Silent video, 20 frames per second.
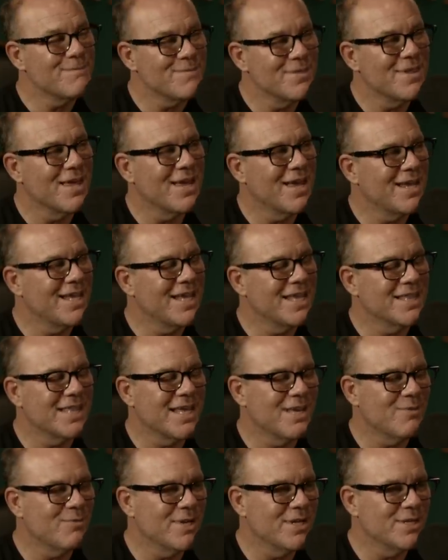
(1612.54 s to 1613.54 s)
I get
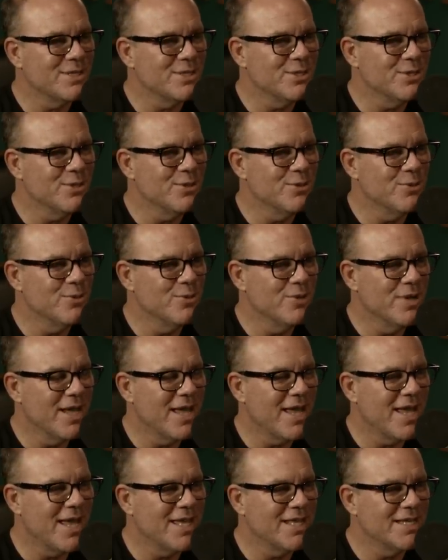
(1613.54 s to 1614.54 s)
that way too.
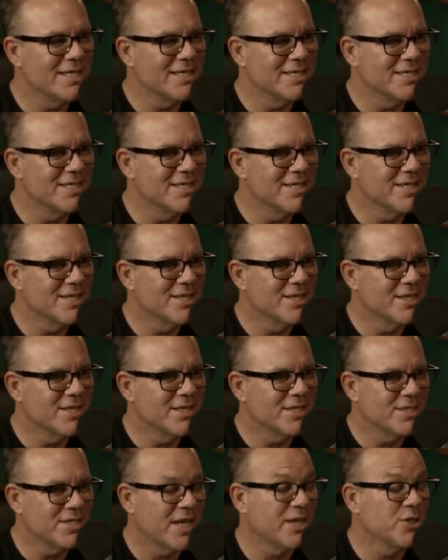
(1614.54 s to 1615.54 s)
And
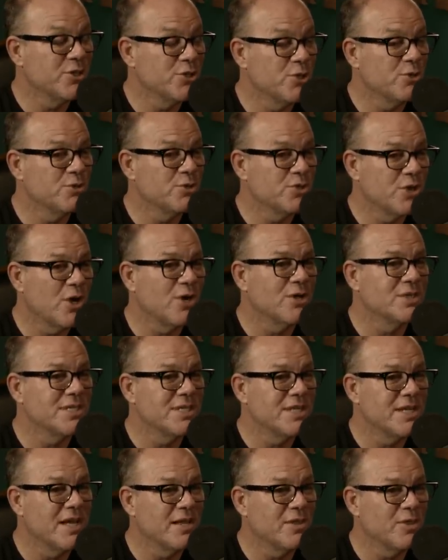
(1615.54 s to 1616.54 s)
the second show starts
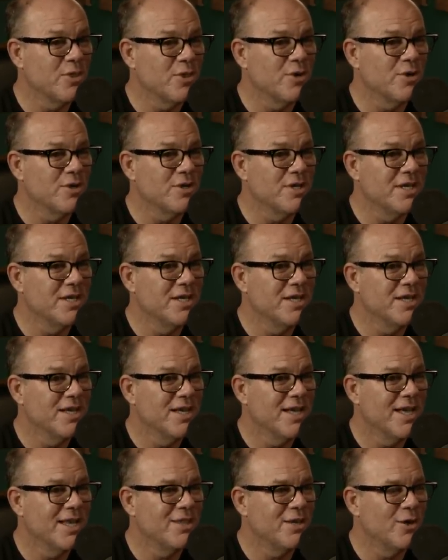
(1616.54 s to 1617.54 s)
at 9:30
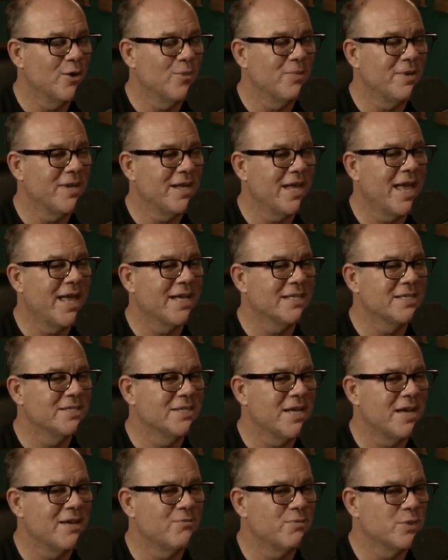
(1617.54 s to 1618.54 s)
and the opening act
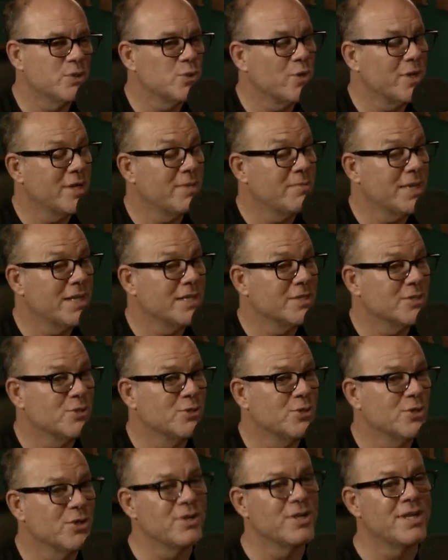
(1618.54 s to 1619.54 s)
is on for 20 minutes so
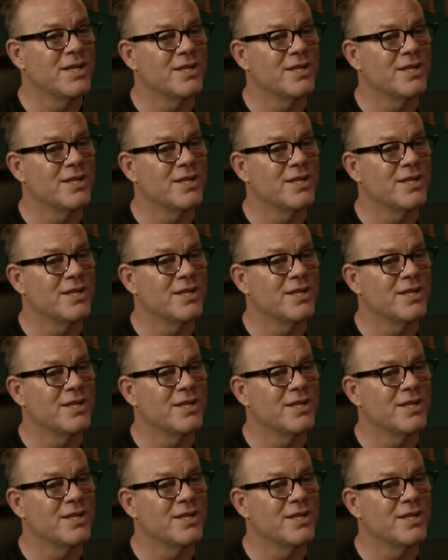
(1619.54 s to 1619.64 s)
you're you